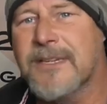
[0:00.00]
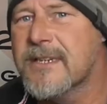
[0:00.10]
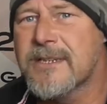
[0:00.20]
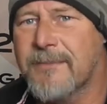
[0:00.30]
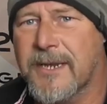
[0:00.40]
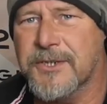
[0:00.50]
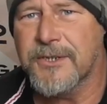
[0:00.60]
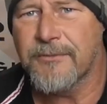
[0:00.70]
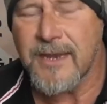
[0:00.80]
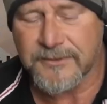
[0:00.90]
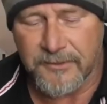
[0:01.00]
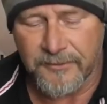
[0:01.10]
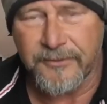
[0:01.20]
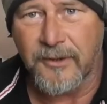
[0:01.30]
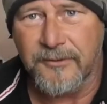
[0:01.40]
is the managing director
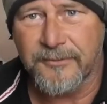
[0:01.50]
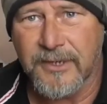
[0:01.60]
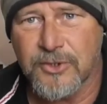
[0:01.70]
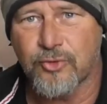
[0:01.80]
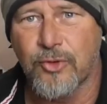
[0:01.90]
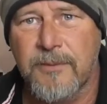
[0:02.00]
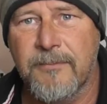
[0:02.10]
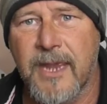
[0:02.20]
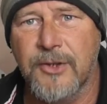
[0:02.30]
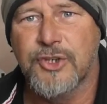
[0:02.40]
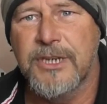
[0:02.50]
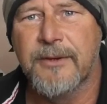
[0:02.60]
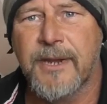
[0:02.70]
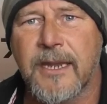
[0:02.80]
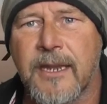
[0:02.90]
of, of Xtreme
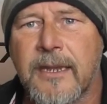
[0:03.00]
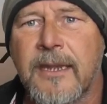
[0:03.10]
Engineering.